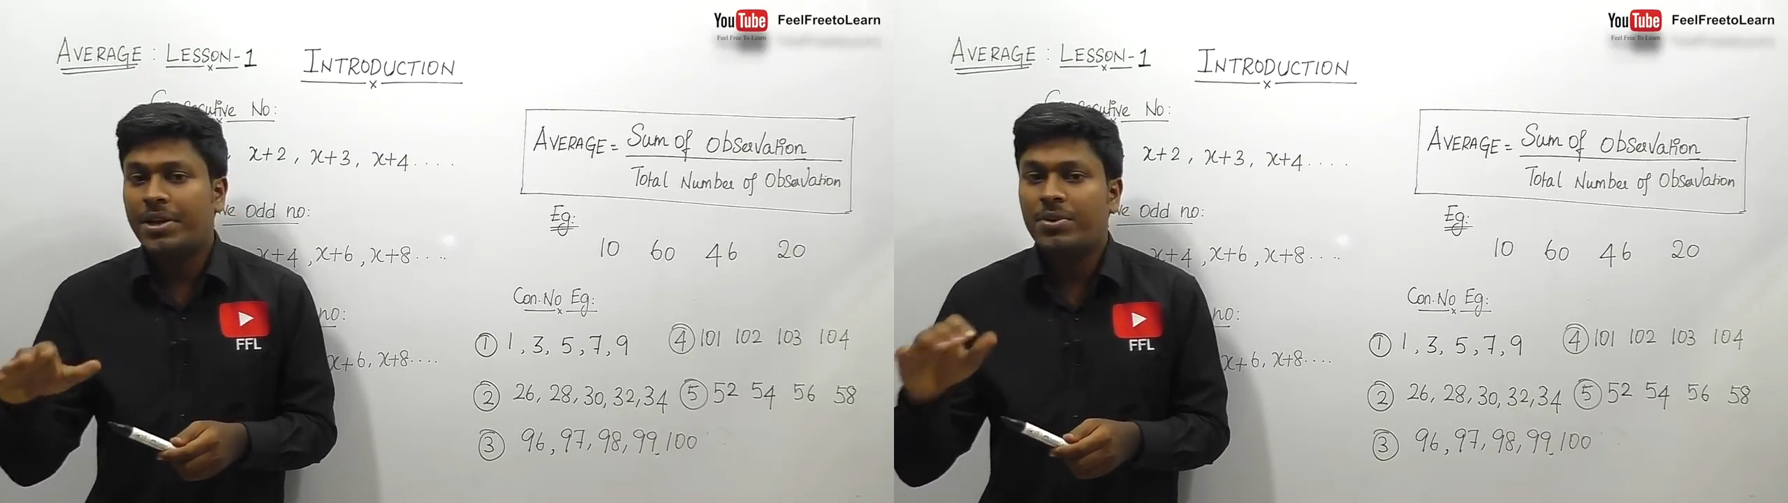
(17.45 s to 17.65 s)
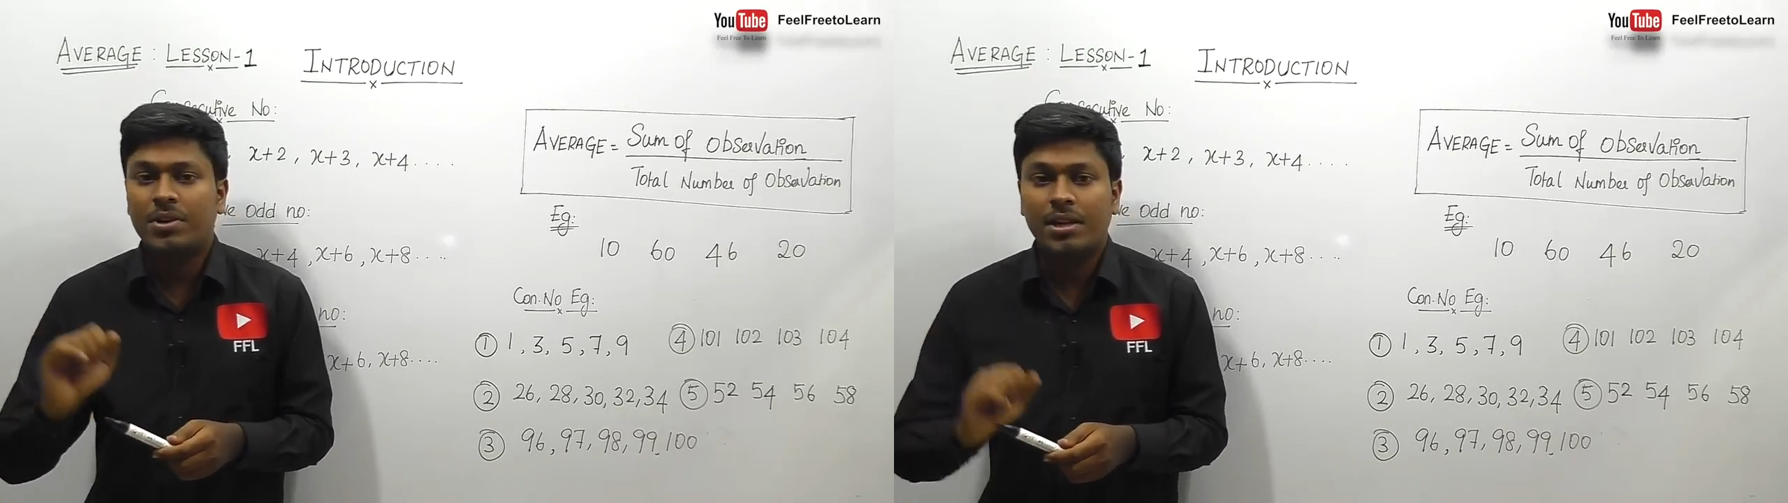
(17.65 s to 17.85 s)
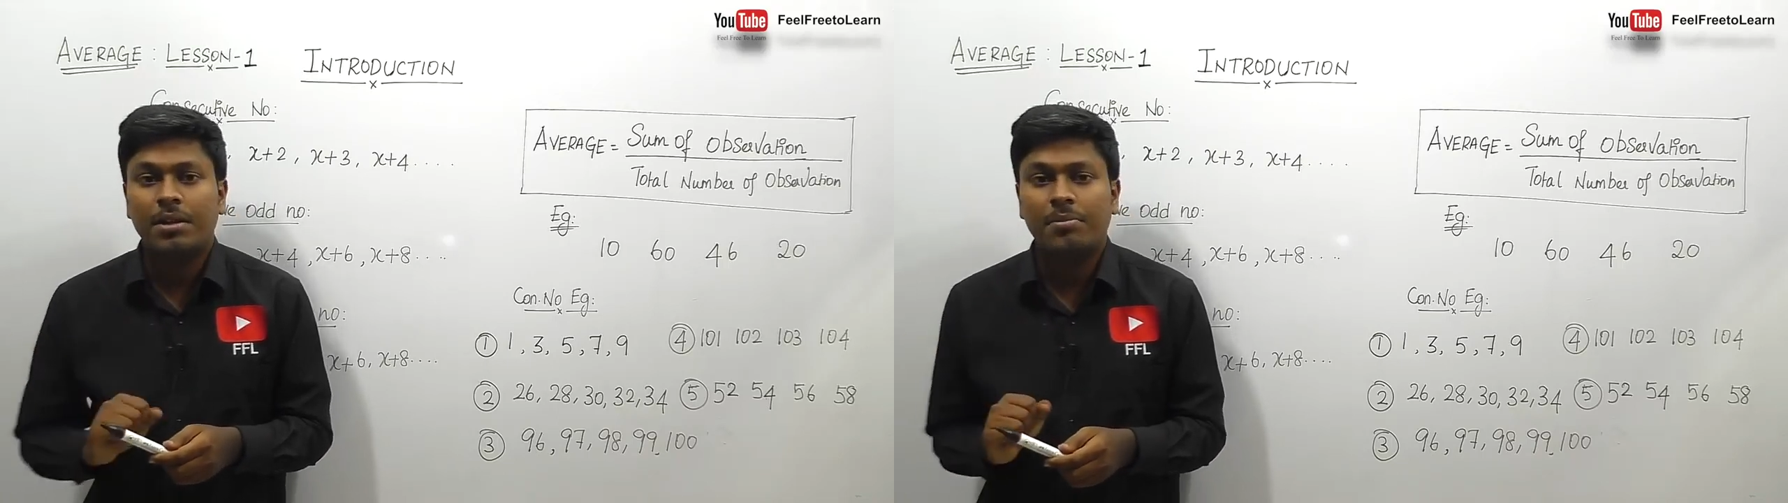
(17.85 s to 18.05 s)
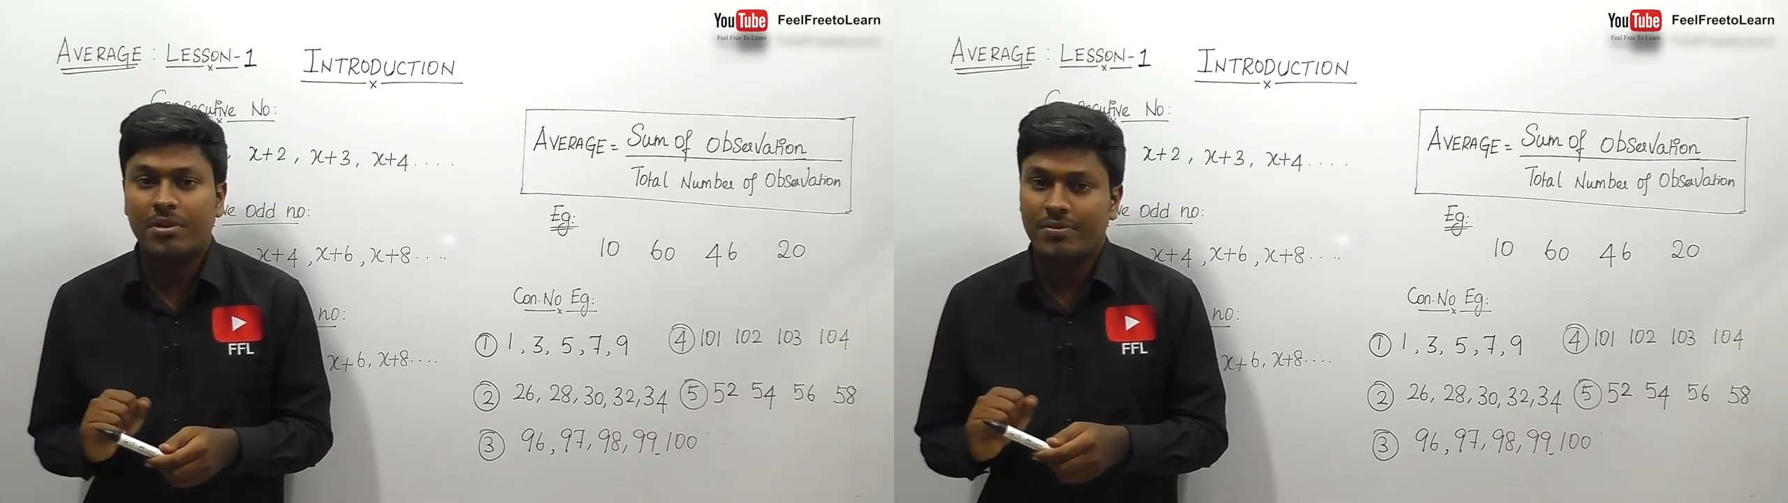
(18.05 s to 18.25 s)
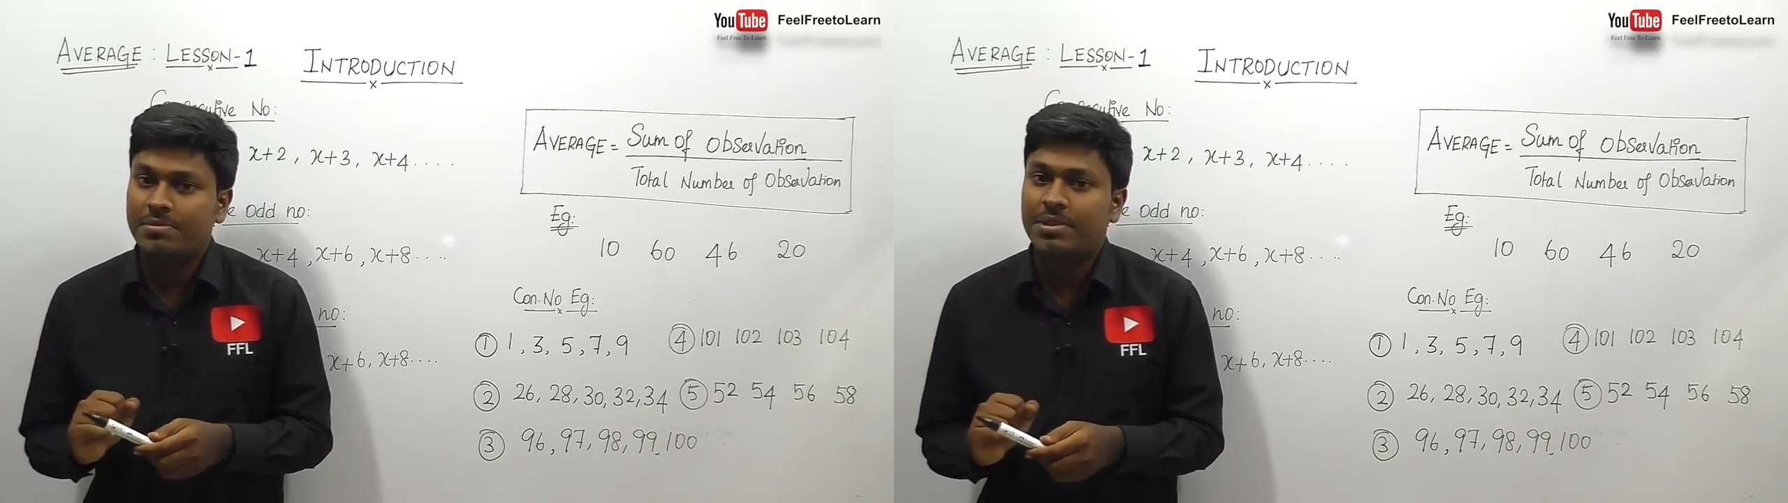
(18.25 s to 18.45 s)
by total
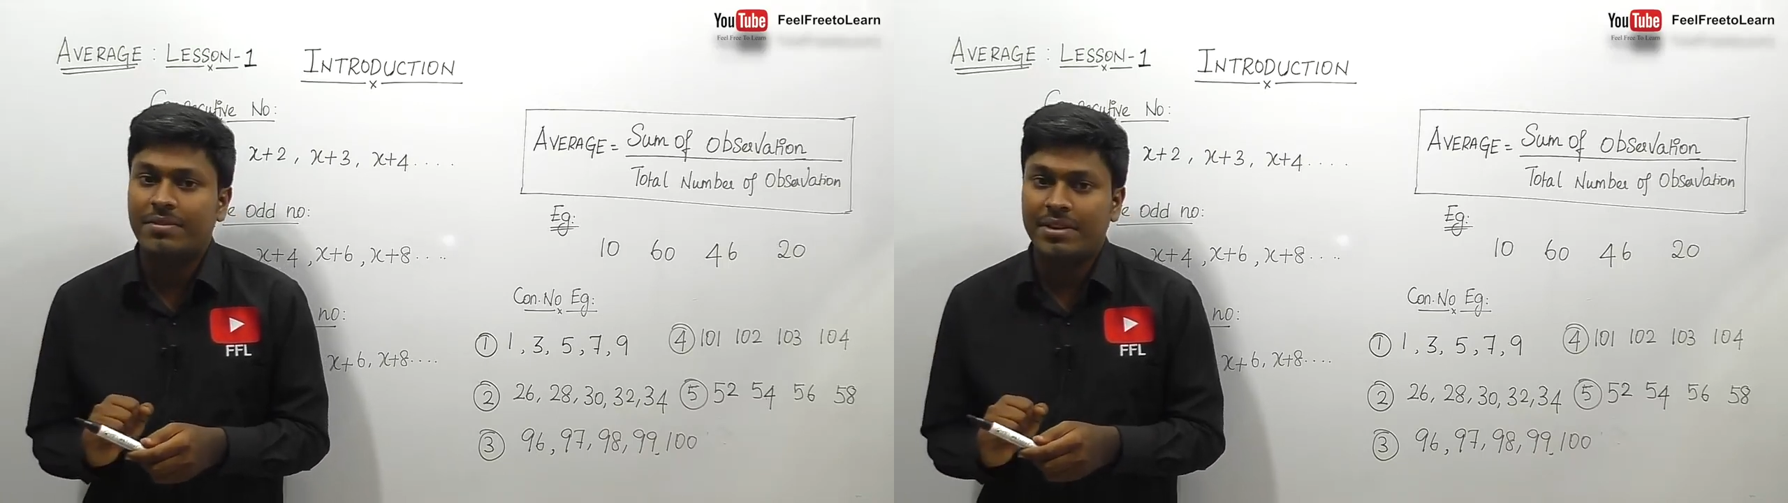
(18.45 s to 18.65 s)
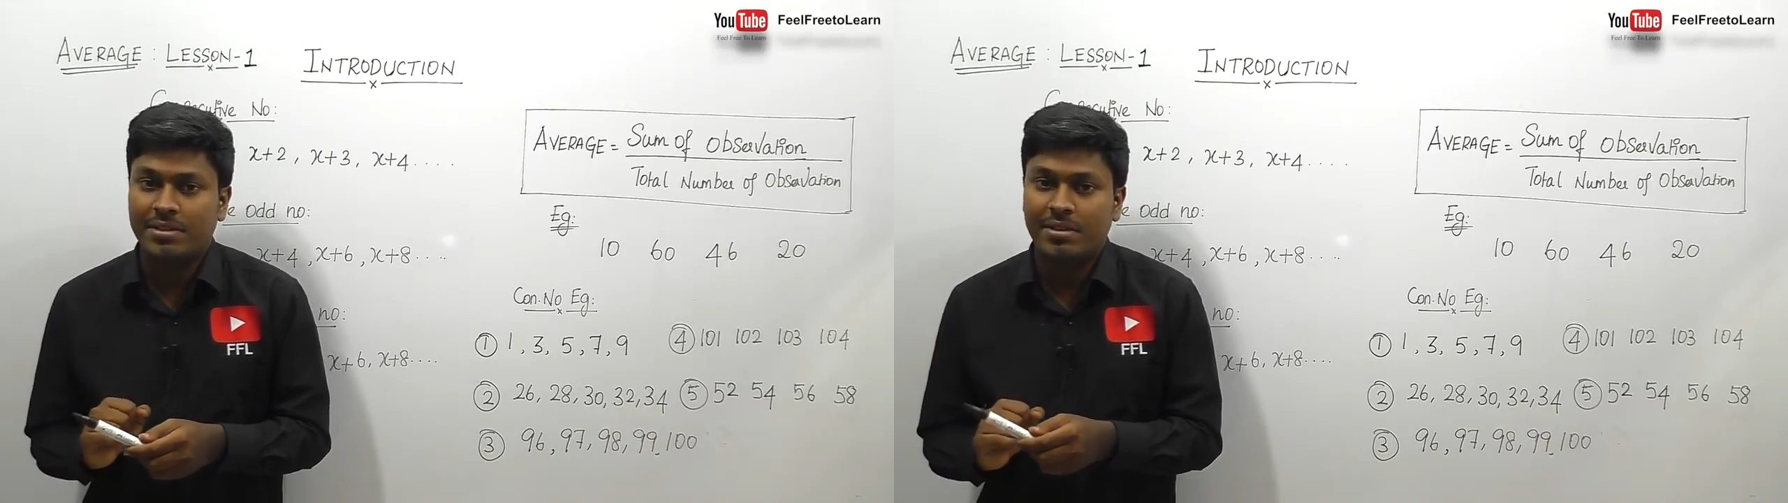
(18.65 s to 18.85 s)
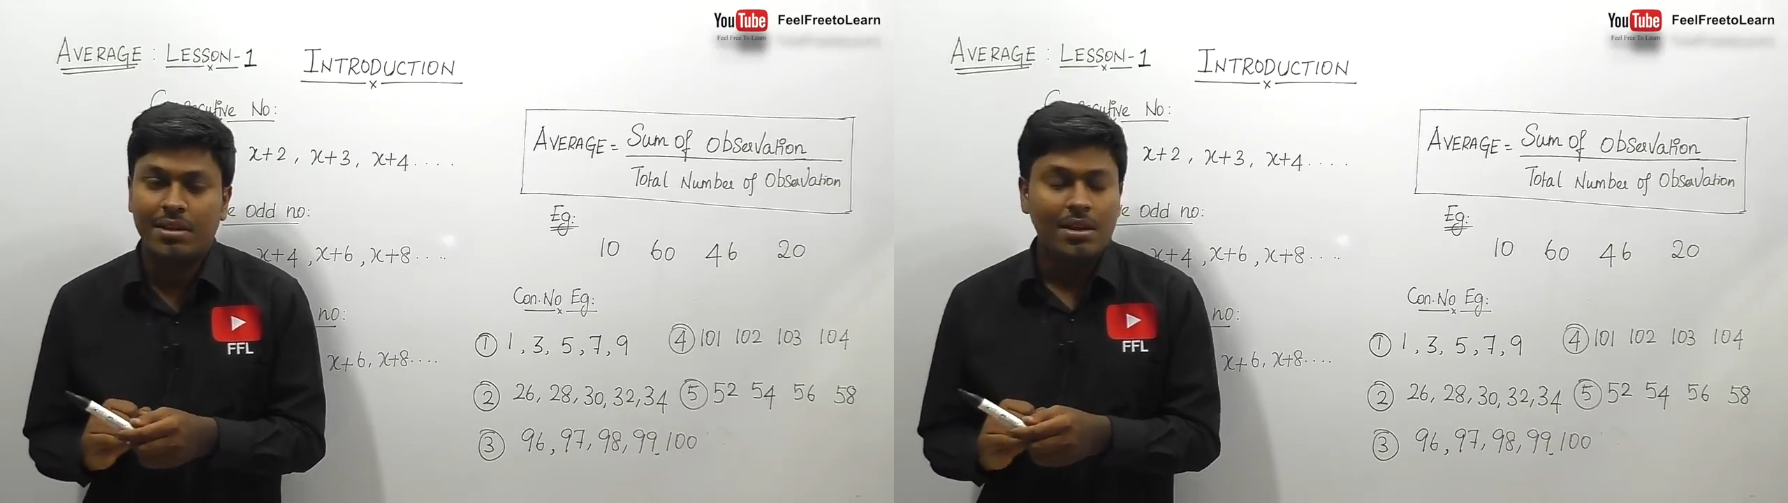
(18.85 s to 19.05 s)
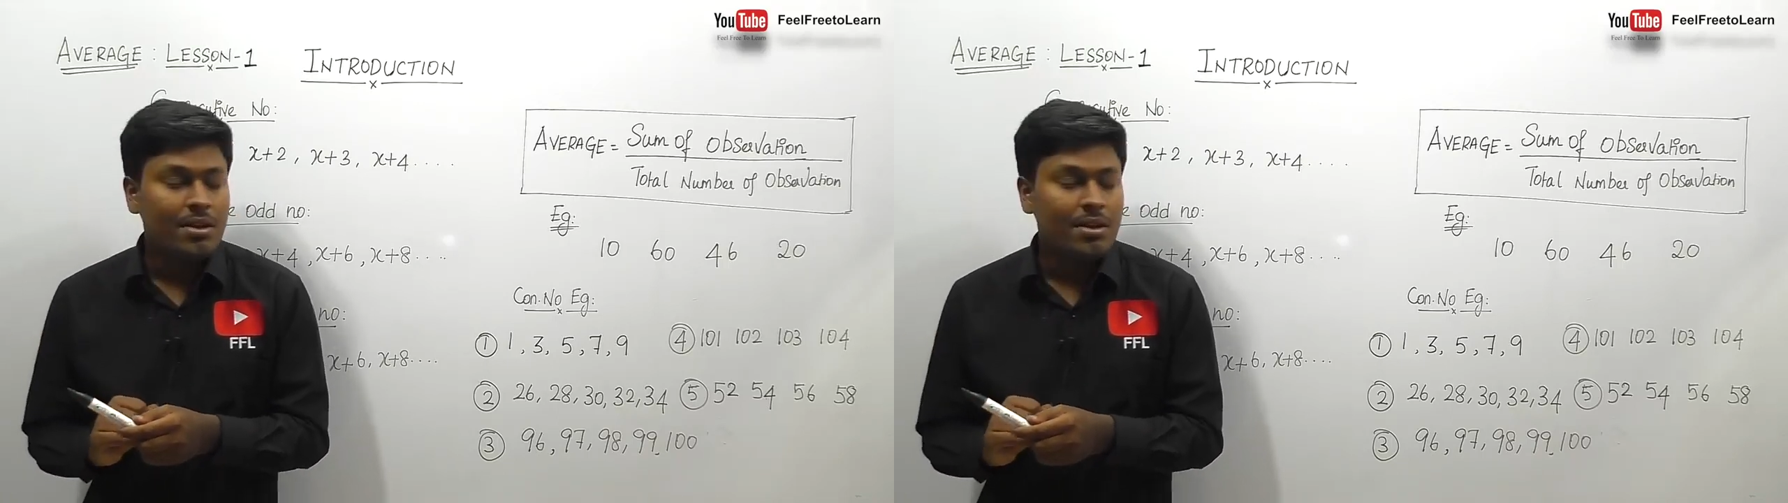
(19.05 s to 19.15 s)
number of observation.